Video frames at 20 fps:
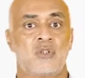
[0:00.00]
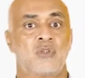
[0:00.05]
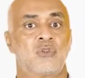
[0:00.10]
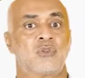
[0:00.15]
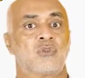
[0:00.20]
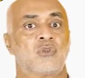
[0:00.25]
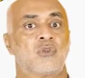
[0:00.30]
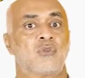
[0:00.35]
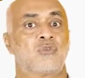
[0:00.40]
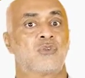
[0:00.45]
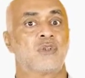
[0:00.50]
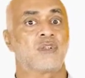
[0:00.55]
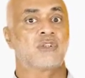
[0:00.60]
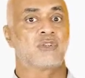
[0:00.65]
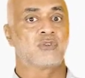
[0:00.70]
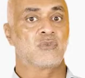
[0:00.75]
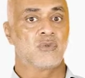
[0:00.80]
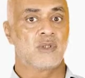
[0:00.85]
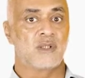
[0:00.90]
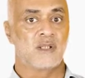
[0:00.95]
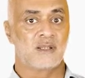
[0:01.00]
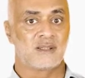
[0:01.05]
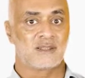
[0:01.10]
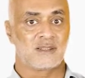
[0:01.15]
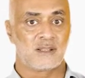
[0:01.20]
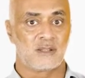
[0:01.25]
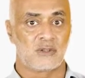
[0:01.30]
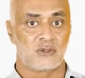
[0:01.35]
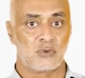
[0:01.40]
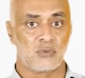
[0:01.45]
So first you will
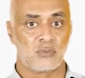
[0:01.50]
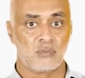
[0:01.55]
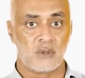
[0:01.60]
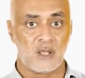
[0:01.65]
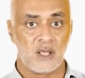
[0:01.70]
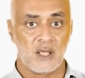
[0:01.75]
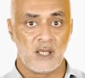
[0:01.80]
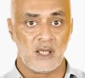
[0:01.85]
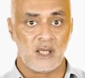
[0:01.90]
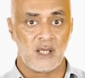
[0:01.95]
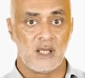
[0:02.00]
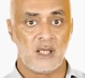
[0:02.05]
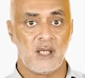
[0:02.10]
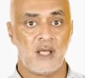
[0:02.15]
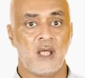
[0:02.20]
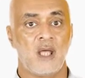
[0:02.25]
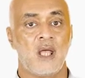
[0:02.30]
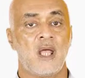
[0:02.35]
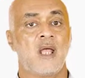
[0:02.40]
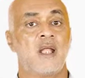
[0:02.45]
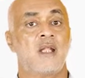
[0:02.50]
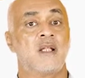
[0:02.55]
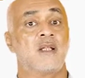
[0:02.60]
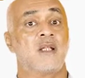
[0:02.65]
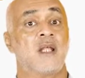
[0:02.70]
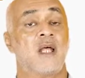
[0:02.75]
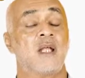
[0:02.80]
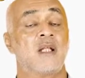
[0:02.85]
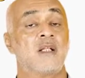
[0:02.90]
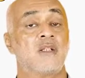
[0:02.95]
listen to me,
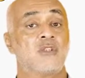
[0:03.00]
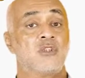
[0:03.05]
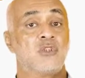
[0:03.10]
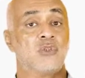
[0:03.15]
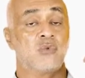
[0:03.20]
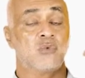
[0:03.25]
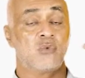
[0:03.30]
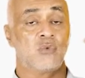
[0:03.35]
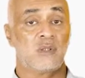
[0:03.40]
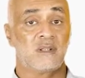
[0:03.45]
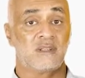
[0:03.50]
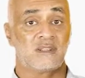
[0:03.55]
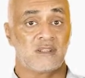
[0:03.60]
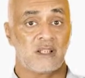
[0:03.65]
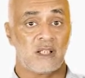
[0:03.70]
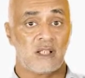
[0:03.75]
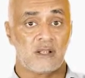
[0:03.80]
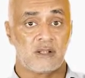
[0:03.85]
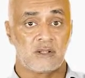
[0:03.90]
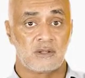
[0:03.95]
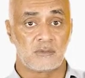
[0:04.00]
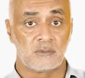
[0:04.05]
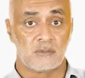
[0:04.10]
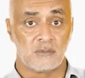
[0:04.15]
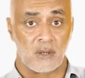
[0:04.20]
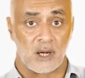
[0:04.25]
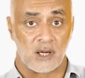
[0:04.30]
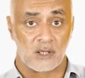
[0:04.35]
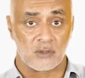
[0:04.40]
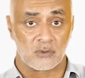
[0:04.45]
then you will say it
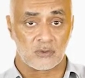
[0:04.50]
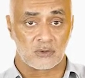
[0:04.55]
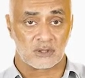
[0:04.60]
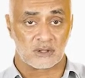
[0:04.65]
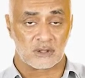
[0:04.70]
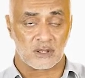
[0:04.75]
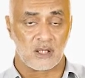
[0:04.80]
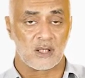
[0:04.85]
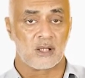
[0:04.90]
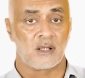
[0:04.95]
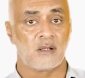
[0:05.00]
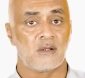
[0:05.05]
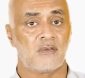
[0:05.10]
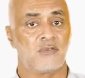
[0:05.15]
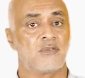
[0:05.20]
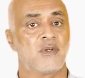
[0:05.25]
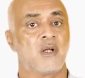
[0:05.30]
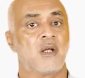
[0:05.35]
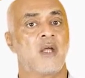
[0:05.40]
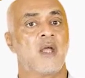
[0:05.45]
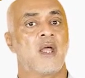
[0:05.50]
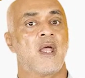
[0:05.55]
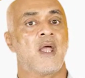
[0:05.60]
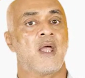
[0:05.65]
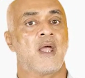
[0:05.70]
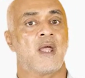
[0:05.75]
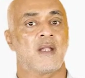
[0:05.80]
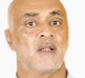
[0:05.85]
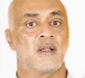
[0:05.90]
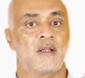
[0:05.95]
by yourself,
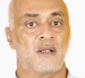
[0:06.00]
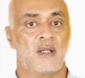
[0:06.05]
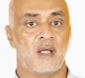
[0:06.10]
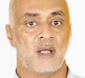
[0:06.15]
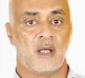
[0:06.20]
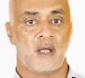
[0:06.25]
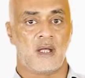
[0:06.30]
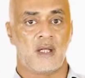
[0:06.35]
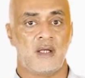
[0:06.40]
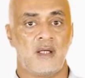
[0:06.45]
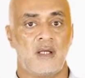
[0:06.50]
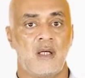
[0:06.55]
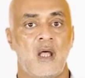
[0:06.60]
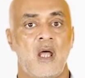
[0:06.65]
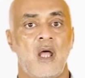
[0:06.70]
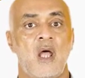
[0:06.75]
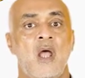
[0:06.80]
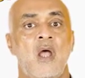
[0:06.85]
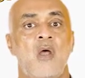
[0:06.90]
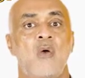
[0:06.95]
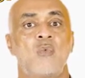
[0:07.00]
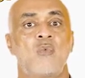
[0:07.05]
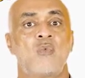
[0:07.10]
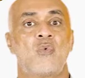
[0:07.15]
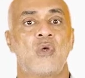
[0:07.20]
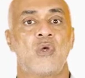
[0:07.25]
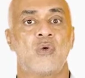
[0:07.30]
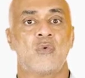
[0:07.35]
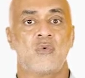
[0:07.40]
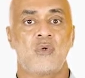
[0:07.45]
and then
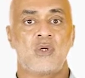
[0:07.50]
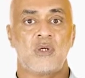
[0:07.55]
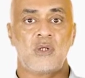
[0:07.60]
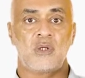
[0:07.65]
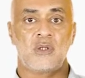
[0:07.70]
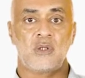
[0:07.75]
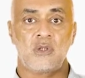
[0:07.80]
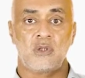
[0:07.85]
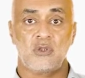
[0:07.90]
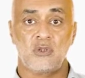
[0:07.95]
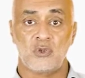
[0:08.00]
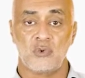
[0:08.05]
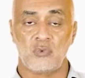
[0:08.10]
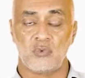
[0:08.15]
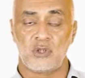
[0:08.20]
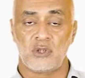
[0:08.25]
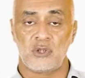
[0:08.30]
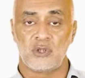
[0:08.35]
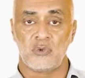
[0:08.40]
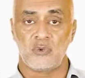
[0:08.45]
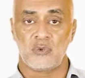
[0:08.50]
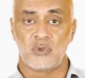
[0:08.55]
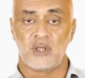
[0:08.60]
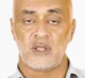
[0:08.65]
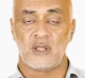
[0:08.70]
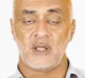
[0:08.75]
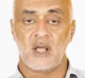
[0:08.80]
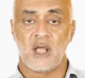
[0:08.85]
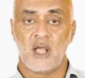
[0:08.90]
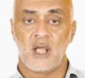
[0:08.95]
you will do
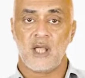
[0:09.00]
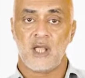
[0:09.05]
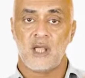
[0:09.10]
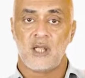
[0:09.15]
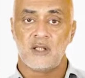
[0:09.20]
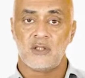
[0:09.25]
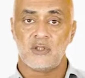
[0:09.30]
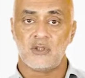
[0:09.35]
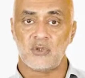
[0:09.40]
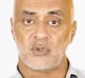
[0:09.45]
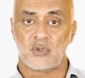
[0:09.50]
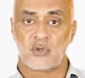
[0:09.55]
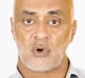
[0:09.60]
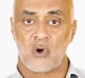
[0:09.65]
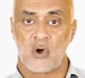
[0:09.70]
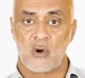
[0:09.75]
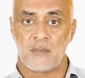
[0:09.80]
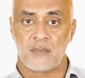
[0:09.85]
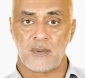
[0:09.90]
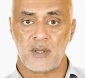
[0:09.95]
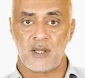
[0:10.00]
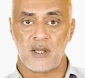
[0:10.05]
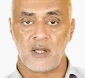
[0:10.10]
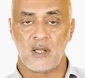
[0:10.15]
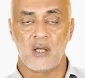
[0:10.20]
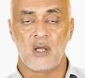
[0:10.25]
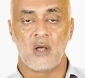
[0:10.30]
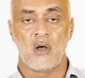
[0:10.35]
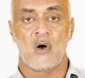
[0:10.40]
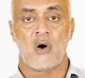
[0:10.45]
it in your
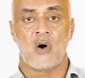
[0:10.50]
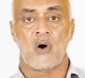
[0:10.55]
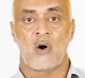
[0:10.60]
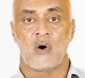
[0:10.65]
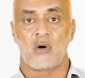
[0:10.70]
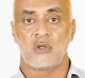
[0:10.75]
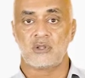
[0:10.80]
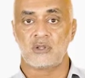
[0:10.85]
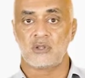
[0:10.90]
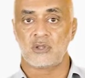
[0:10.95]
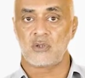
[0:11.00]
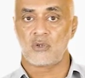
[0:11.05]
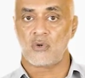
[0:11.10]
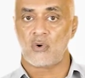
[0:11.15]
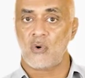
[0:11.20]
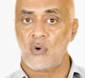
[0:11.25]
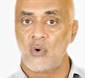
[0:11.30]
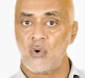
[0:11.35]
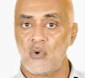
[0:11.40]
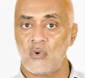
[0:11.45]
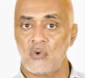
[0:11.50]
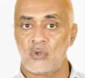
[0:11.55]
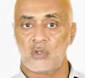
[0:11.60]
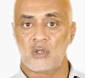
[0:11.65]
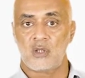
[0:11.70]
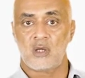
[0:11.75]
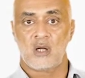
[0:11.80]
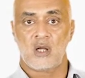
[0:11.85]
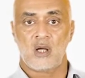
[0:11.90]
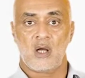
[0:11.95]
copy on your
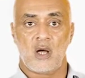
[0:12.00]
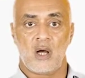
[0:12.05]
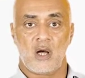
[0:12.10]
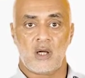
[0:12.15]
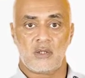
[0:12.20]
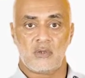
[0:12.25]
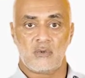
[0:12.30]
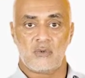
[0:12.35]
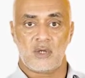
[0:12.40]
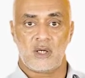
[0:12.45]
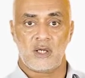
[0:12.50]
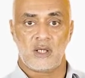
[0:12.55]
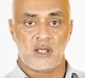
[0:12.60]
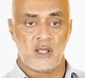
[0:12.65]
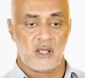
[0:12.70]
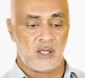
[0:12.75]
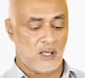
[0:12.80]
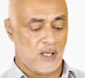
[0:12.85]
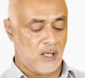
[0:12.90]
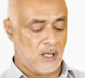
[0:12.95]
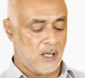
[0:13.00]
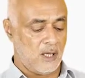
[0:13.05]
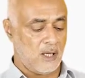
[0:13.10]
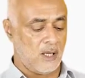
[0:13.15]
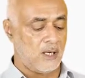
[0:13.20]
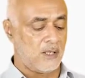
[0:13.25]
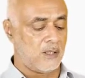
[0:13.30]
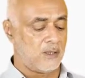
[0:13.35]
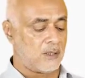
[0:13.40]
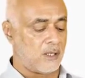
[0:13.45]
own. Are you ready?
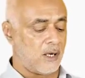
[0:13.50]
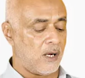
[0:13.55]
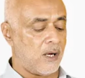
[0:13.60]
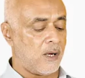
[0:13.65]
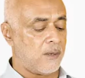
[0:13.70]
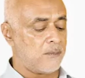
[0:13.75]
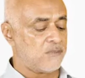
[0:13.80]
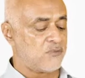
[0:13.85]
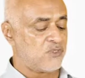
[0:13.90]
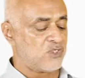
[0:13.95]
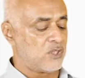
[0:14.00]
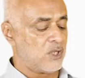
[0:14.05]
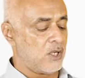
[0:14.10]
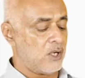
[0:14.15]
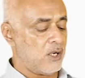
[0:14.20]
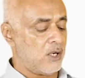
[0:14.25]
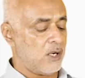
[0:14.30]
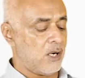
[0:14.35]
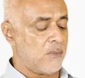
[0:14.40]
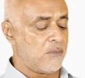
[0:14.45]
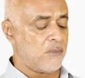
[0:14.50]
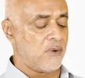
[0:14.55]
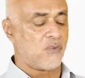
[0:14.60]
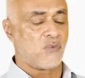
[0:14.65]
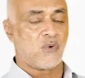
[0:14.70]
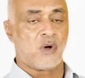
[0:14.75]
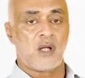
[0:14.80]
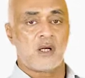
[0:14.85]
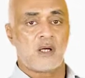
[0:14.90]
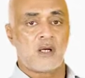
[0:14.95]
Here it comes. Number
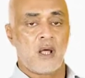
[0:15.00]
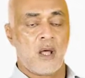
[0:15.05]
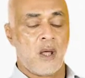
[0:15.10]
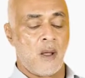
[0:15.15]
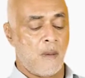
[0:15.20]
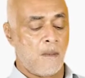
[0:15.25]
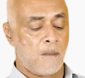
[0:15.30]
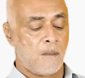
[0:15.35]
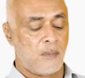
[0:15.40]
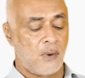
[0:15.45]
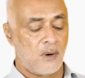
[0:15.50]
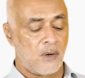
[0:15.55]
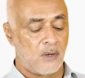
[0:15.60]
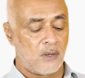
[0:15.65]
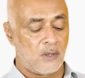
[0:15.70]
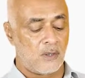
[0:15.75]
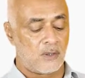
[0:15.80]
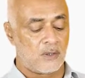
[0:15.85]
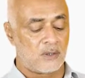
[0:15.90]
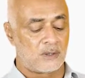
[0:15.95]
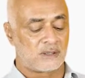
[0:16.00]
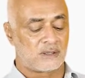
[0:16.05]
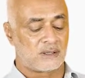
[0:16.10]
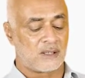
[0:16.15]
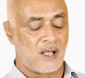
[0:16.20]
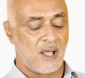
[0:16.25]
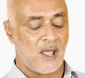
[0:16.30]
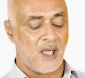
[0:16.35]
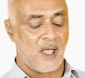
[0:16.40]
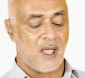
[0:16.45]
one, birds
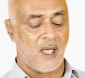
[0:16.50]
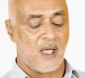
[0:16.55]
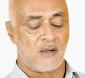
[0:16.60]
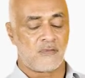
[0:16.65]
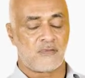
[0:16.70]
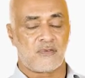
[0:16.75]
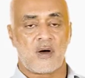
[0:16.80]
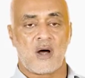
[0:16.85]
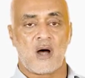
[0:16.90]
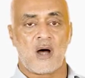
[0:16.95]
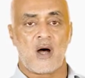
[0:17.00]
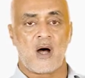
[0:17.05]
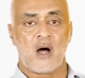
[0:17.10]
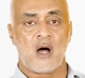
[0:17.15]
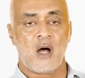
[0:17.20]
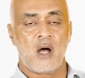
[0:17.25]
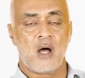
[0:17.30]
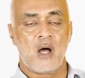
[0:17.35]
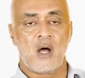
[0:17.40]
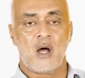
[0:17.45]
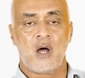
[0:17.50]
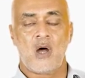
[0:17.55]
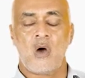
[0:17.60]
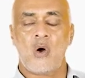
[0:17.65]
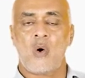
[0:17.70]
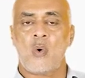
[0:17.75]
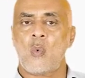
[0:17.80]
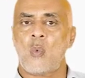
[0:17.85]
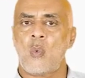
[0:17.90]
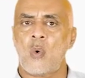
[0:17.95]
have a
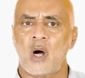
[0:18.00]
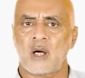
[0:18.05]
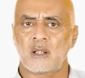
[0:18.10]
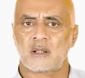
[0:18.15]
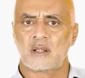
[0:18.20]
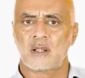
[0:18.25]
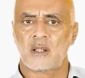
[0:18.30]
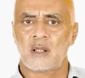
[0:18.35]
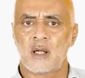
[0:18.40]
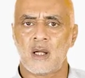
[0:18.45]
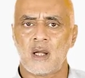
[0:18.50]
what?